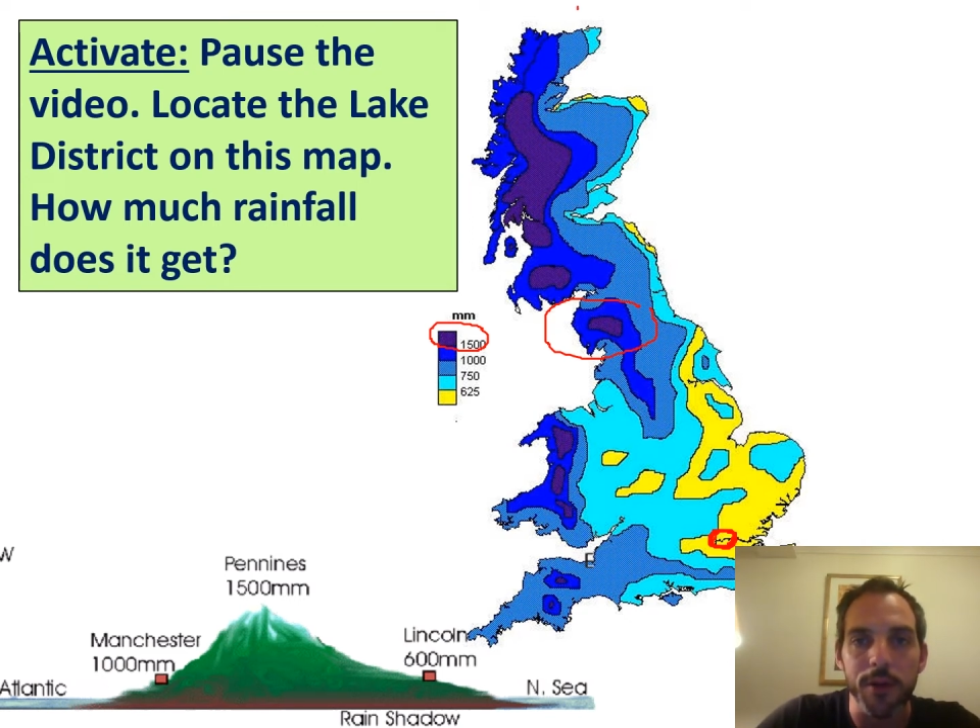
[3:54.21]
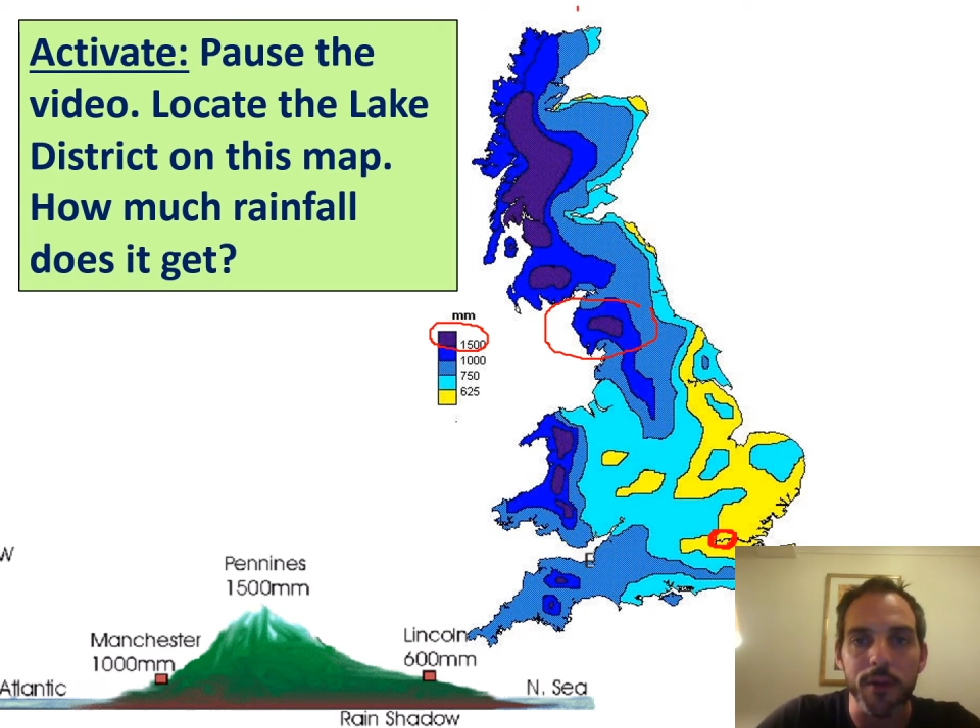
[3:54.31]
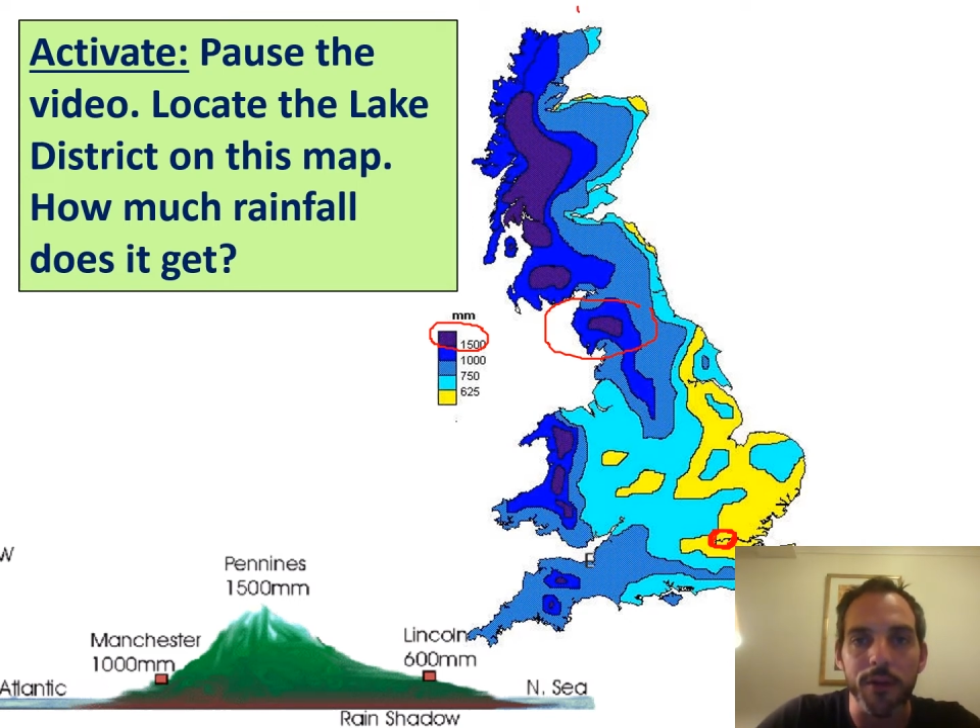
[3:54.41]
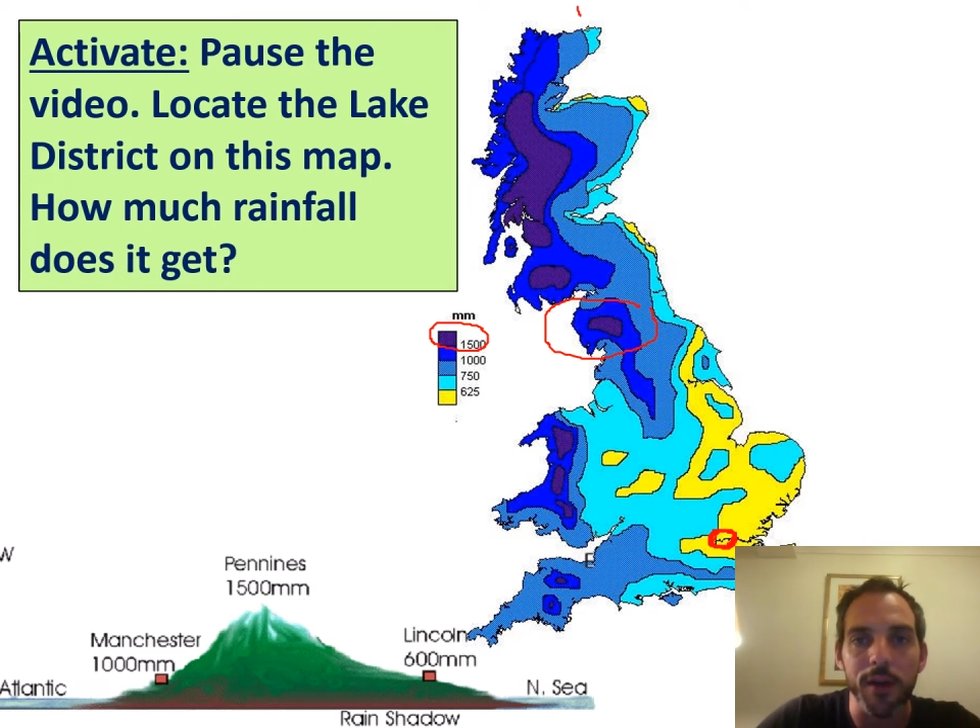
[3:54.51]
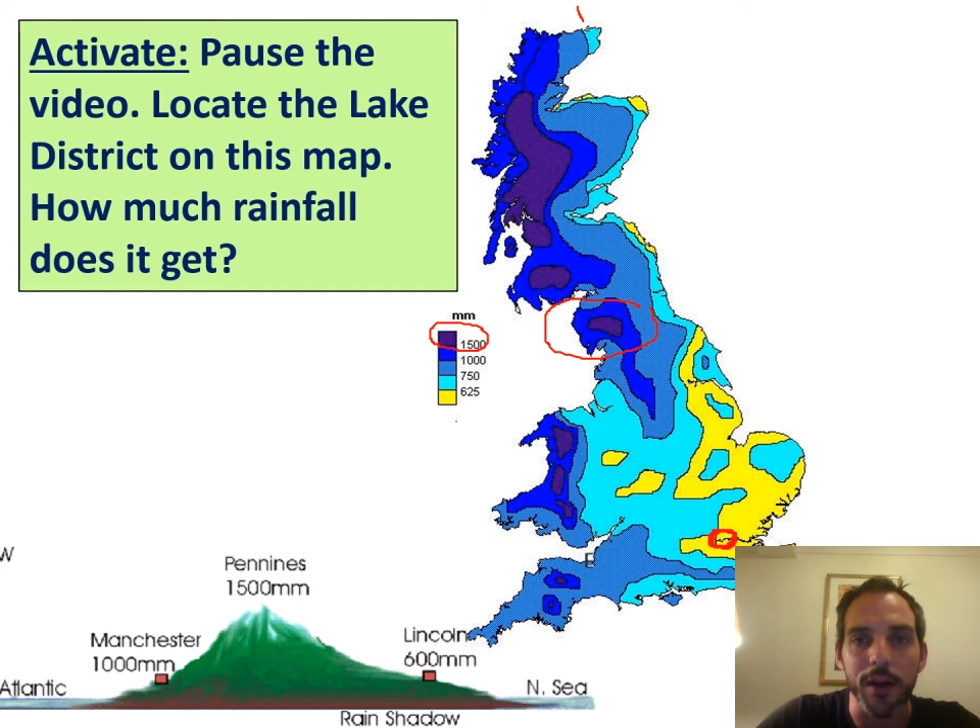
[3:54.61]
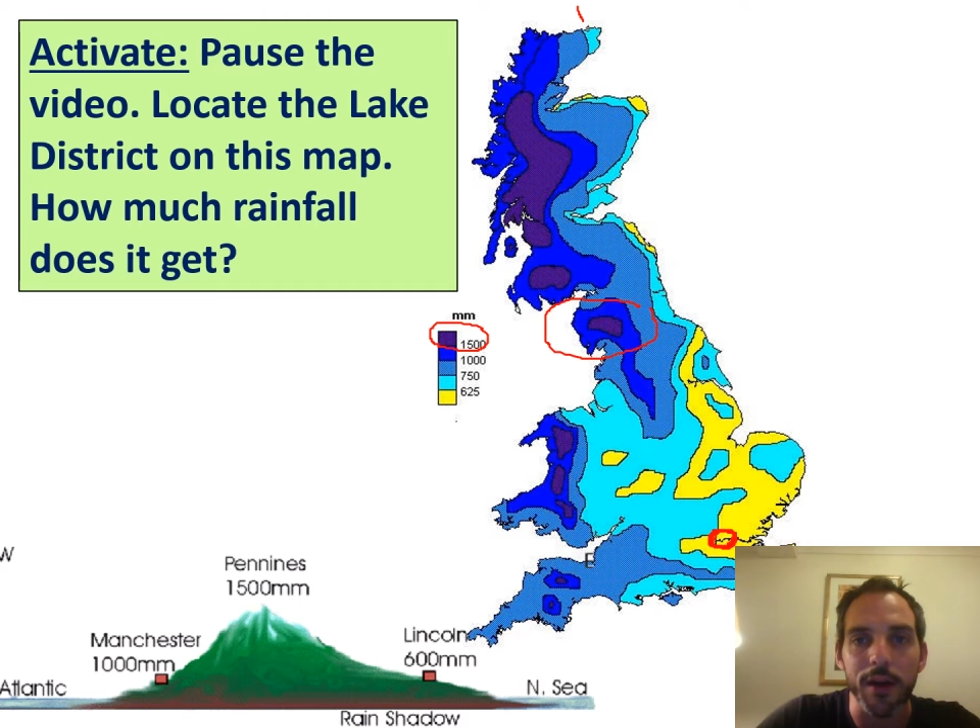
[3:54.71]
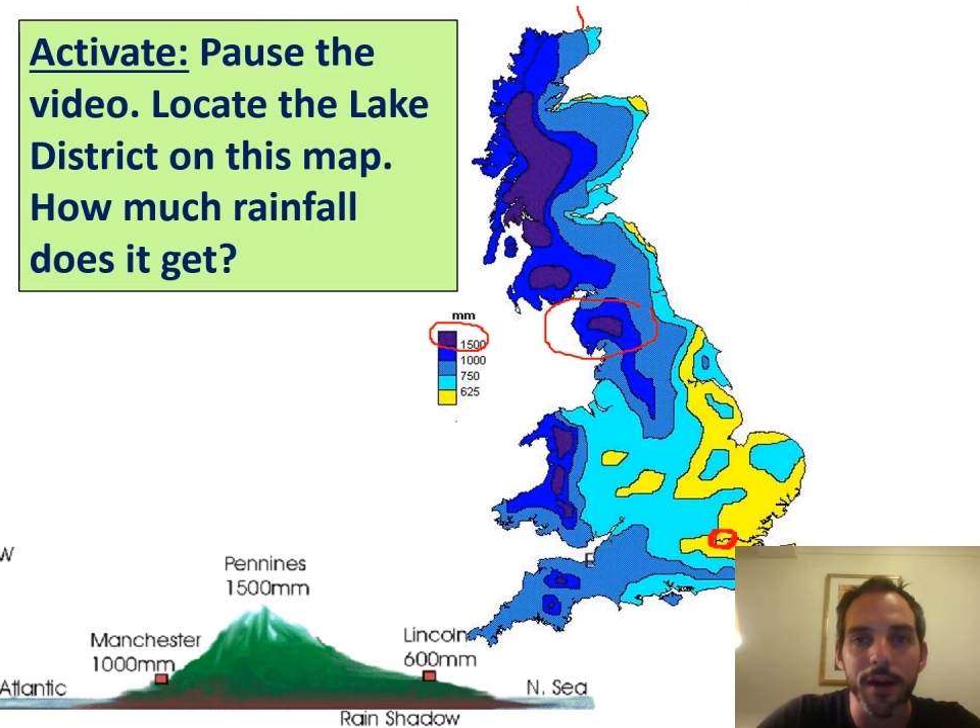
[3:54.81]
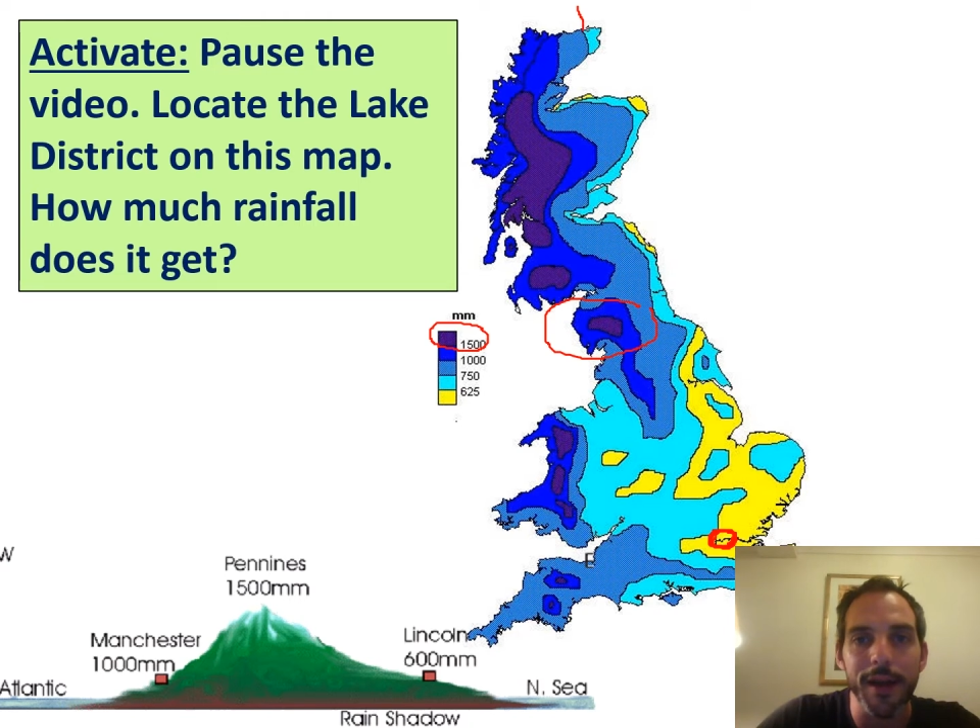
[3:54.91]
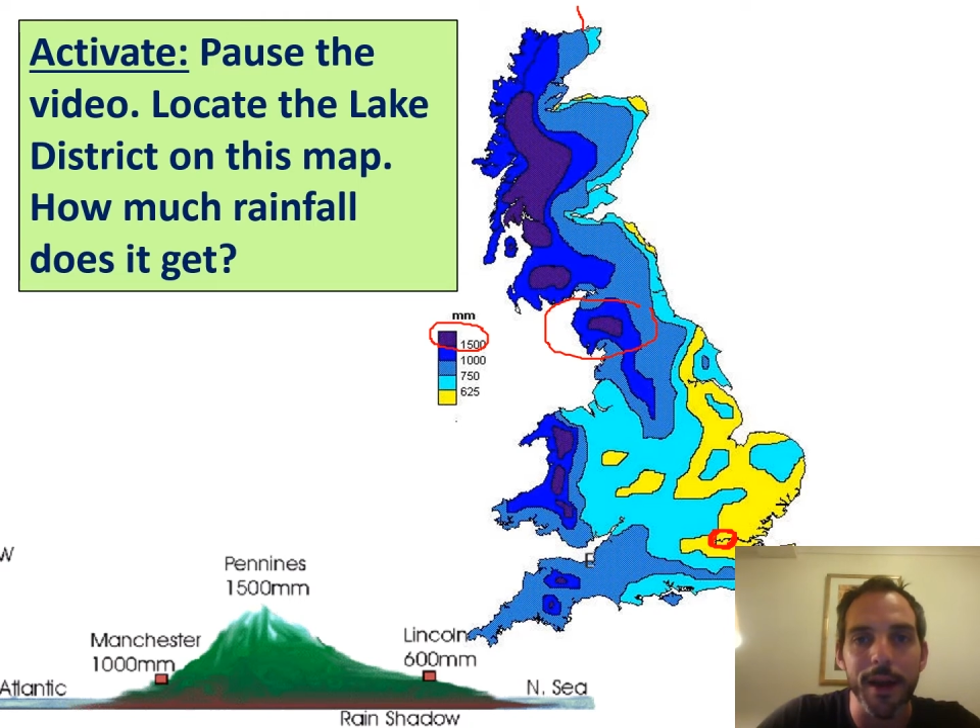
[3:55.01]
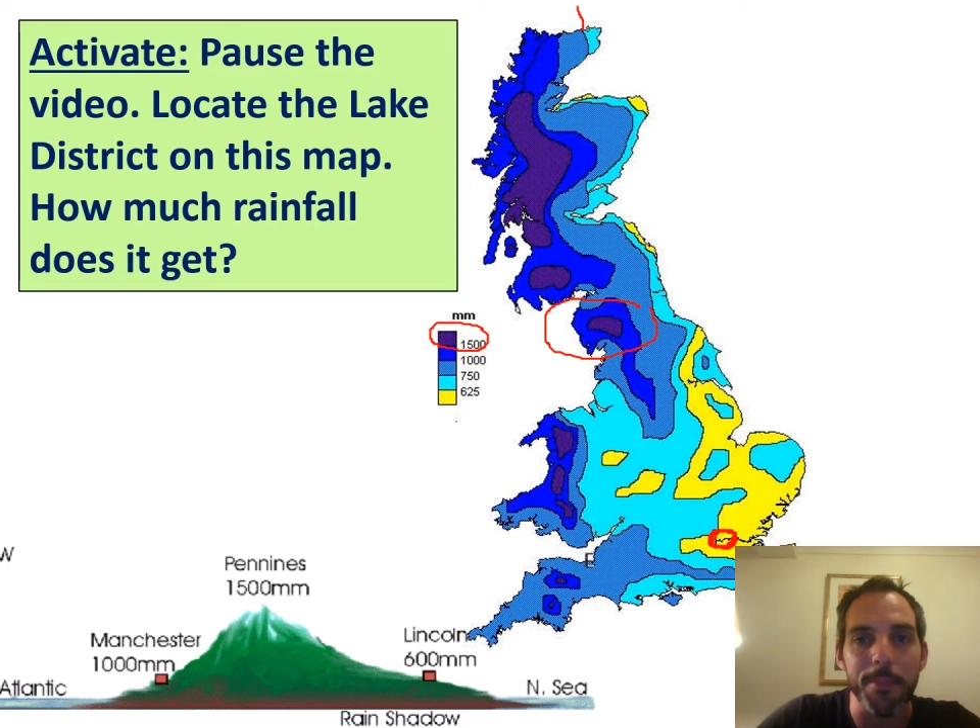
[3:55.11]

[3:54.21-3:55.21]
you can see a clear